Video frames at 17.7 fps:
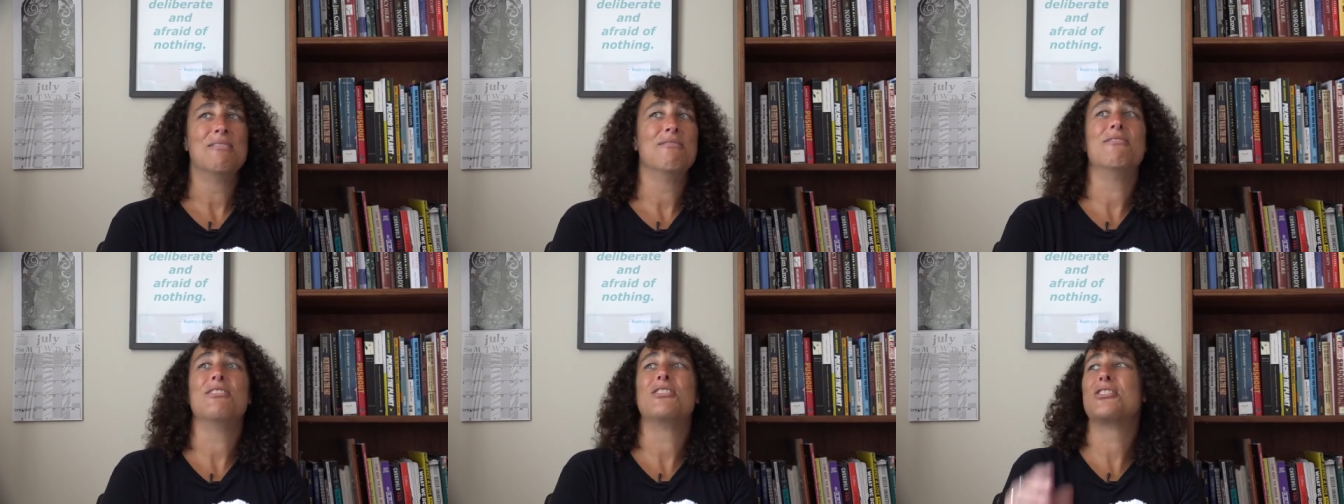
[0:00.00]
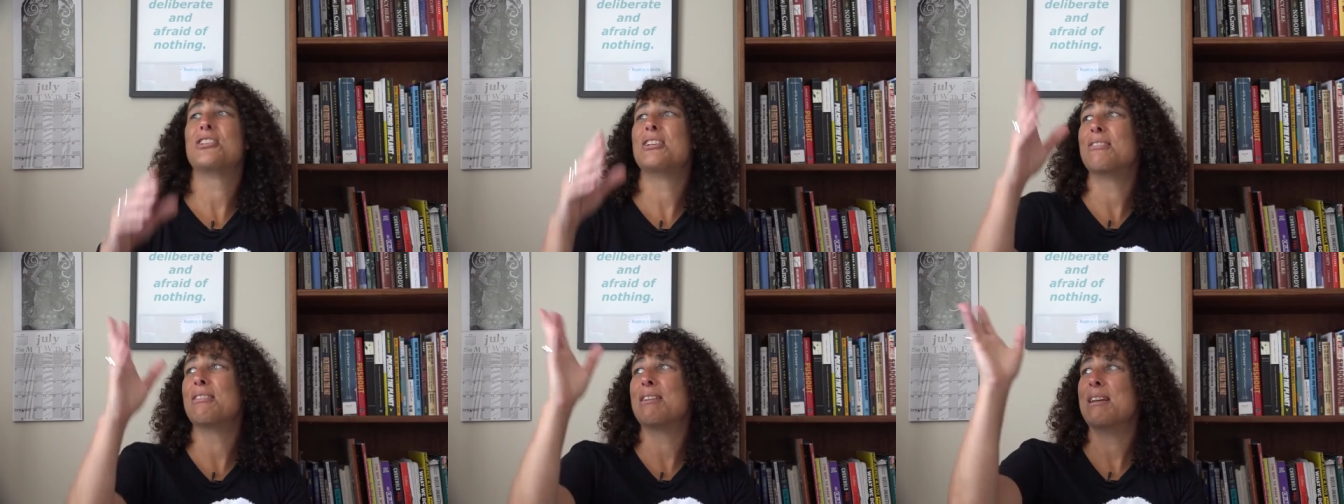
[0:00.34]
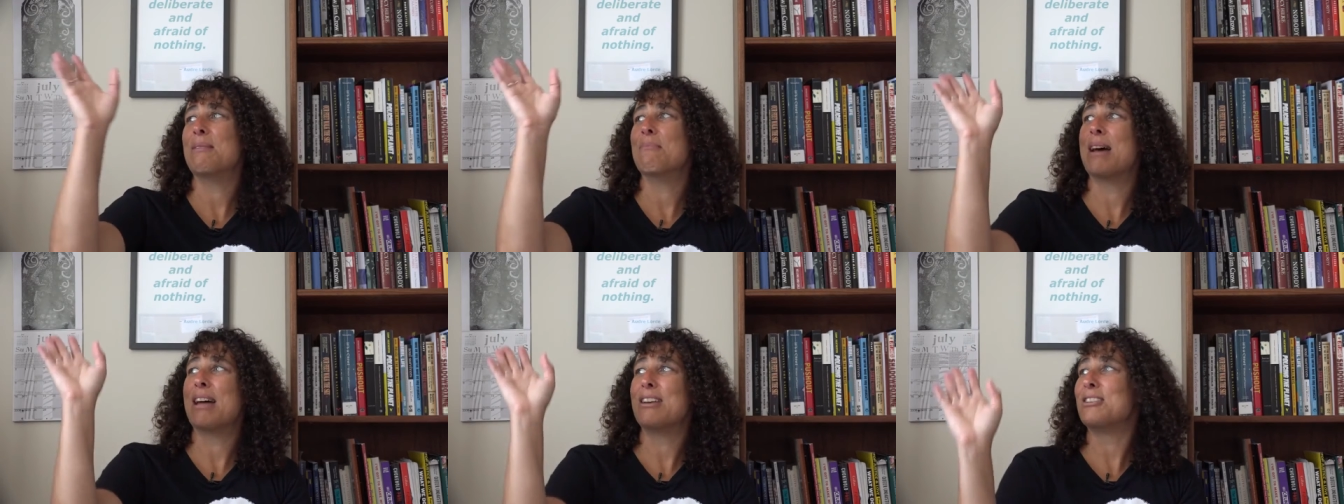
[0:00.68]

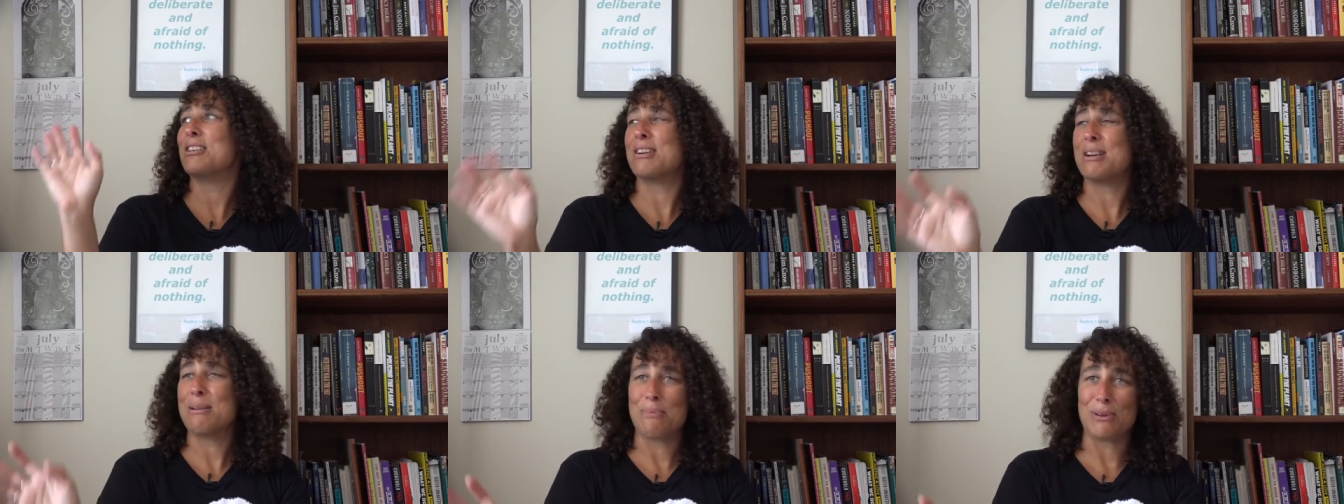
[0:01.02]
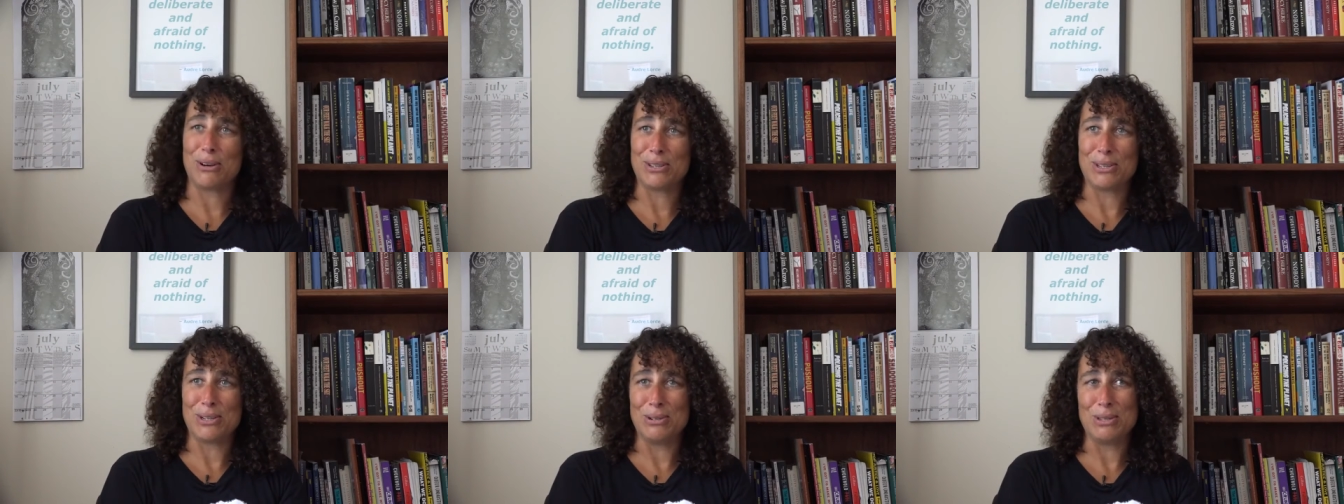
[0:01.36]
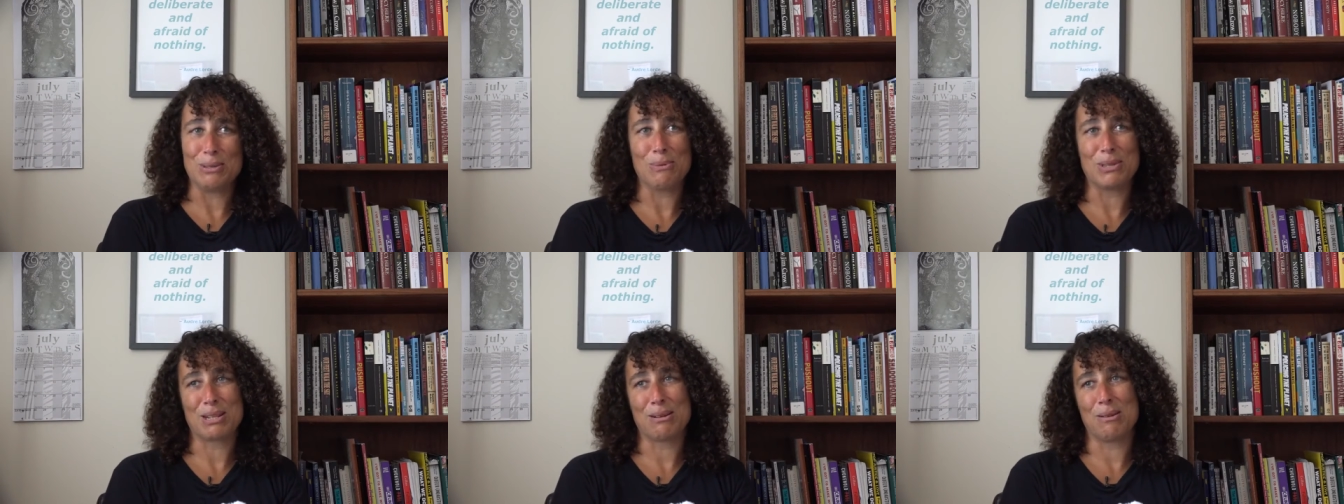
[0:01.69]
visionary, imaginary person
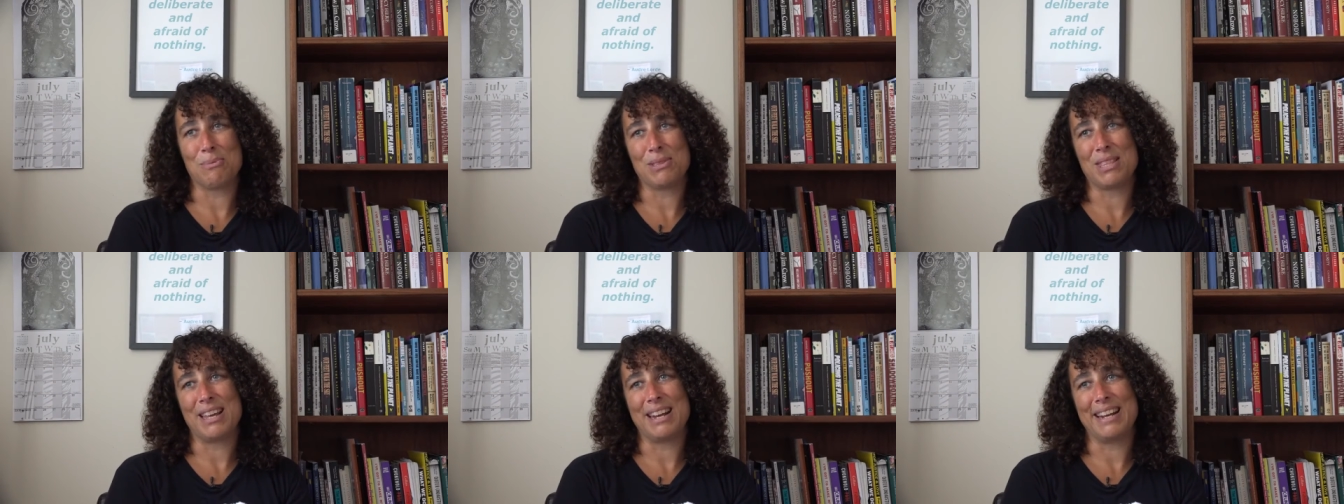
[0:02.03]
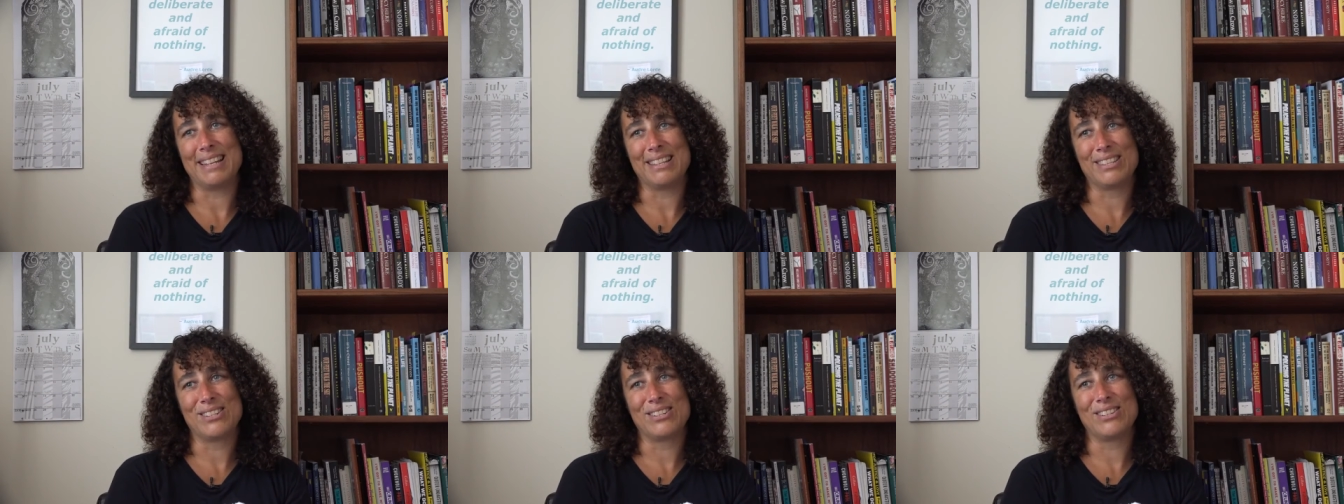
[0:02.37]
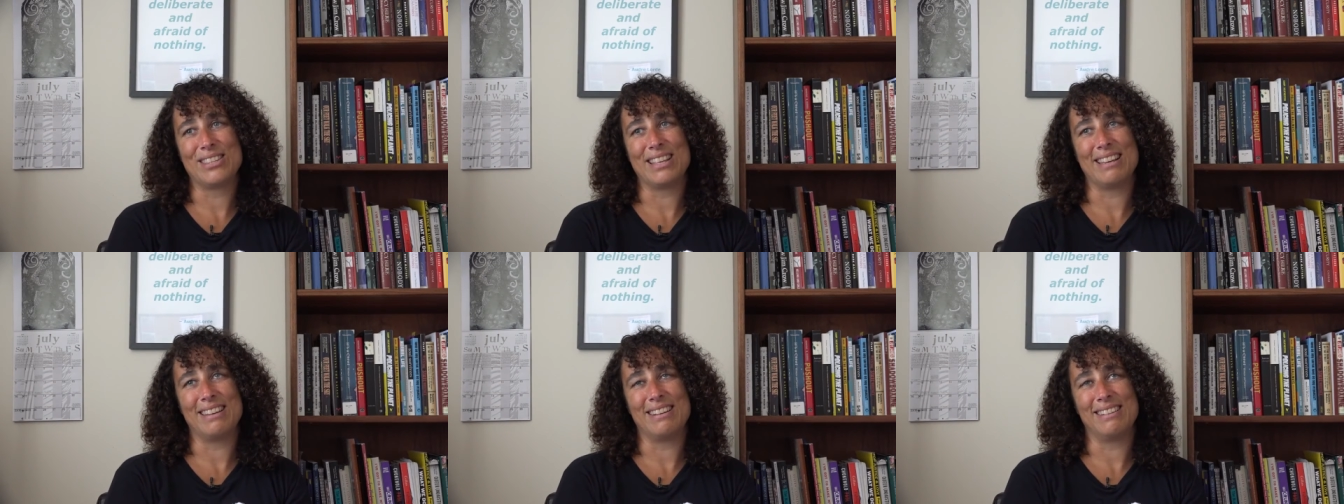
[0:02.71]
who's supposed to come up with that answer,
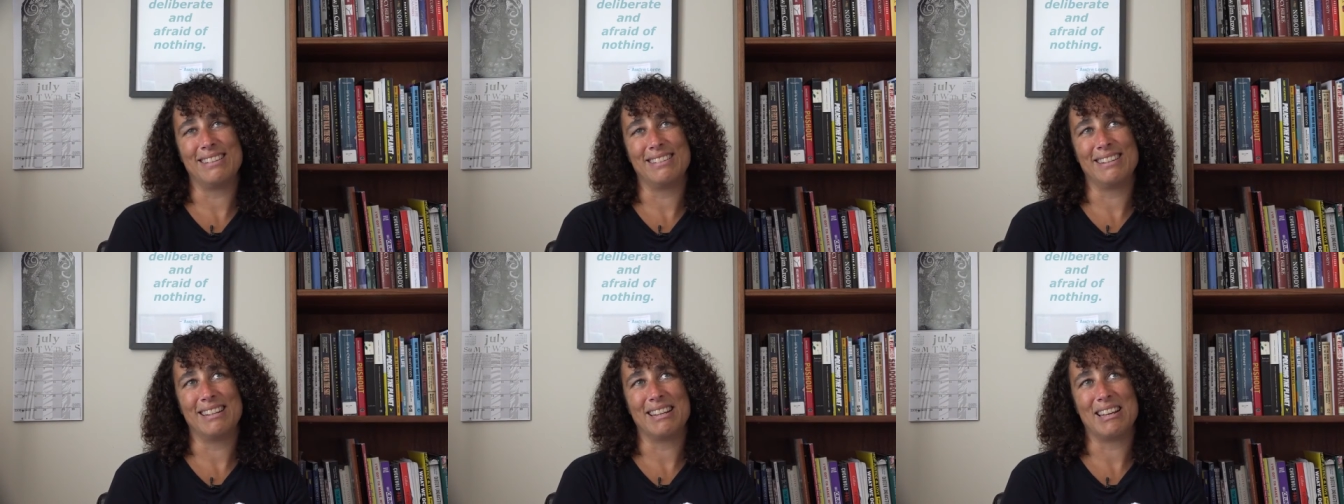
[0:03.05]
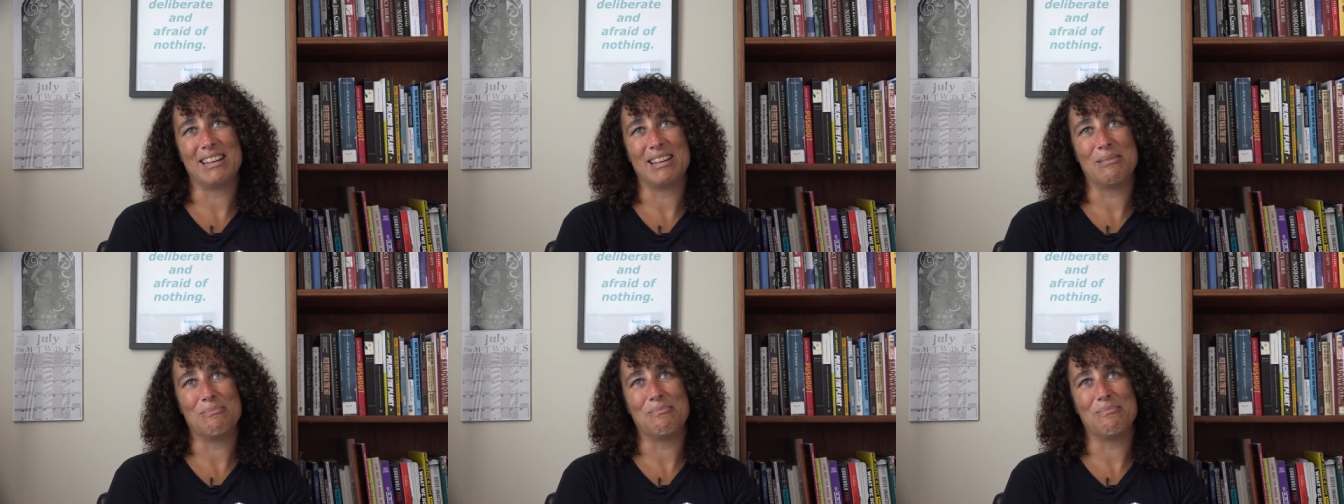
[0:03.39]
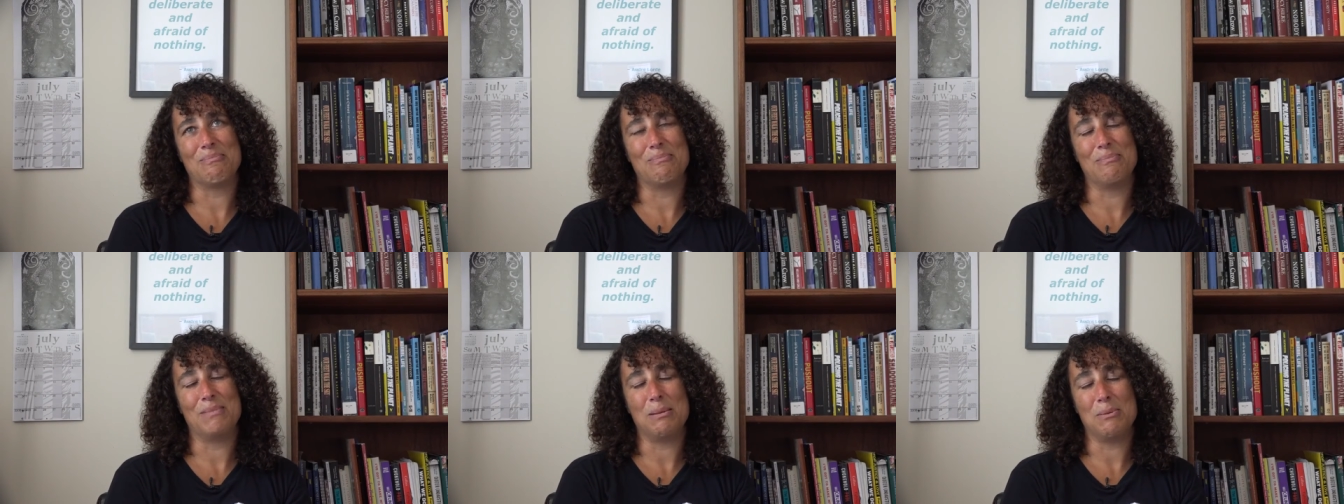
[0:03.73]
then
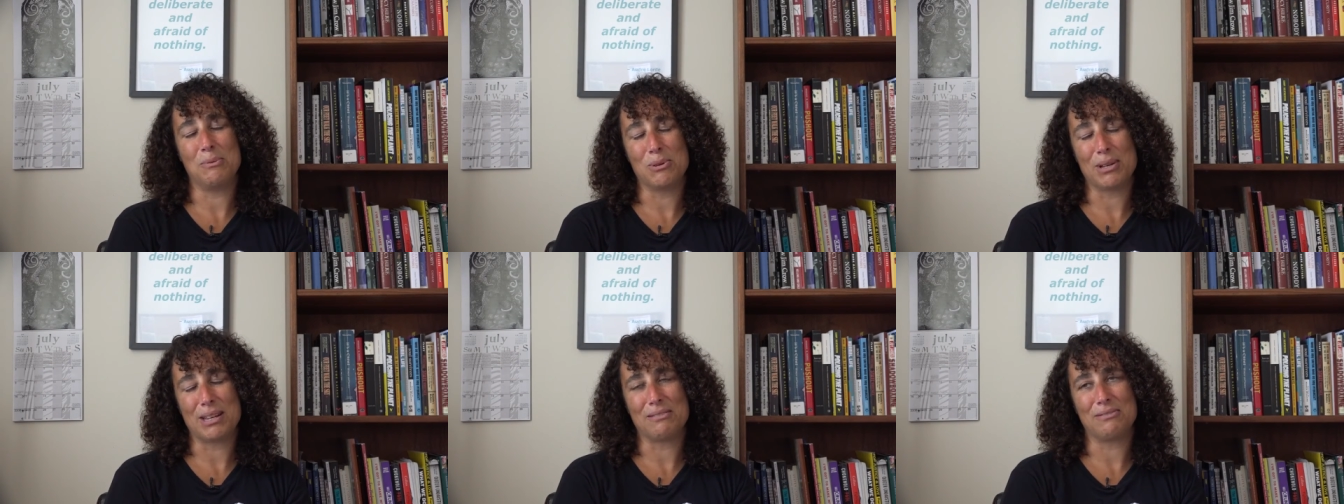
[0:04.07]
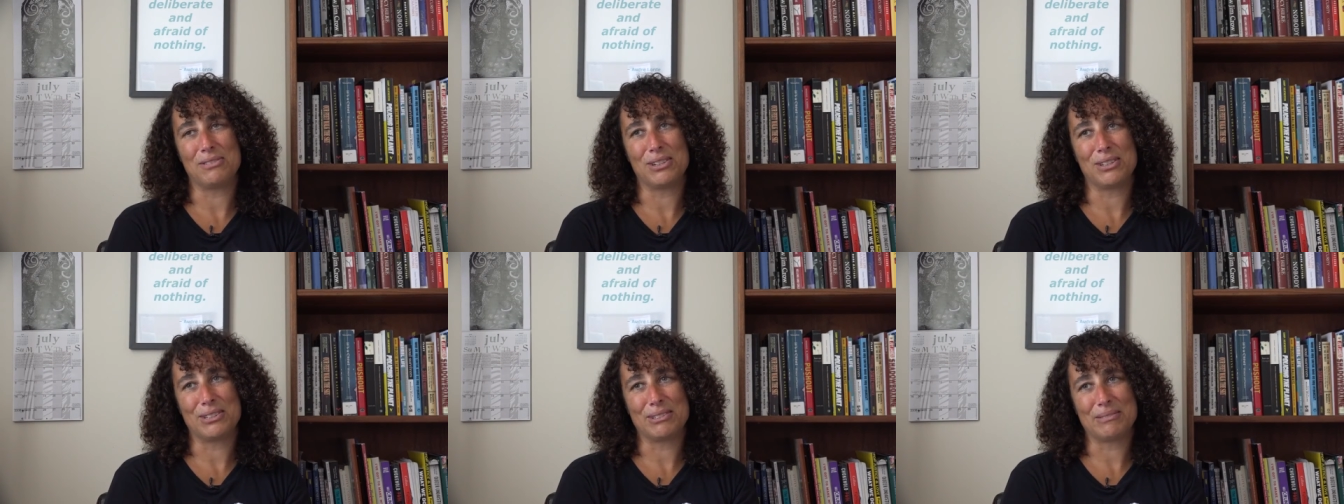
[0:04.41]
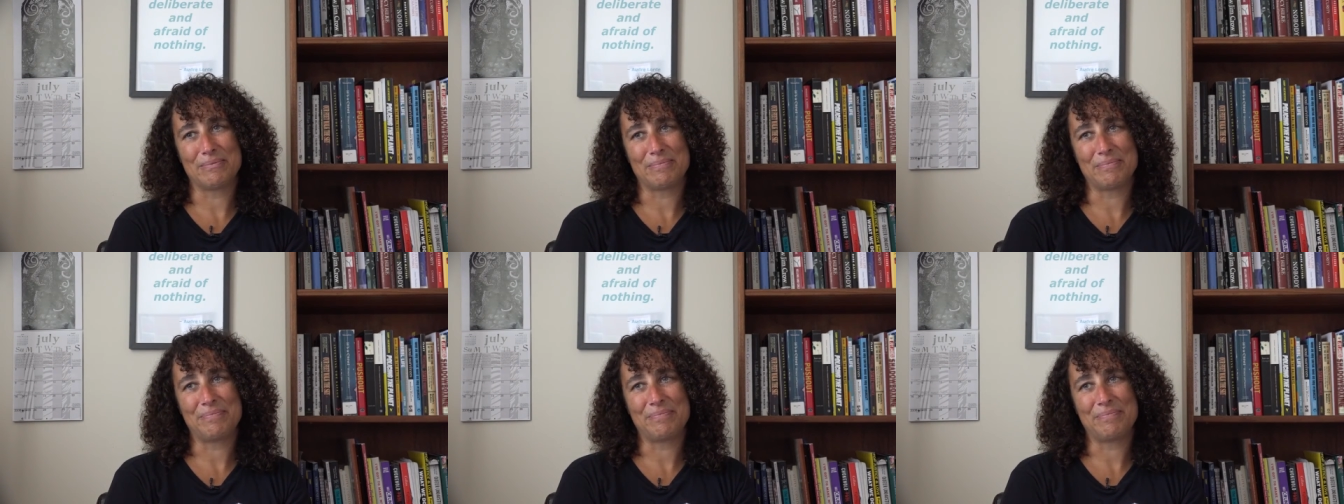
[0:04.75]
maybe we'll get farther.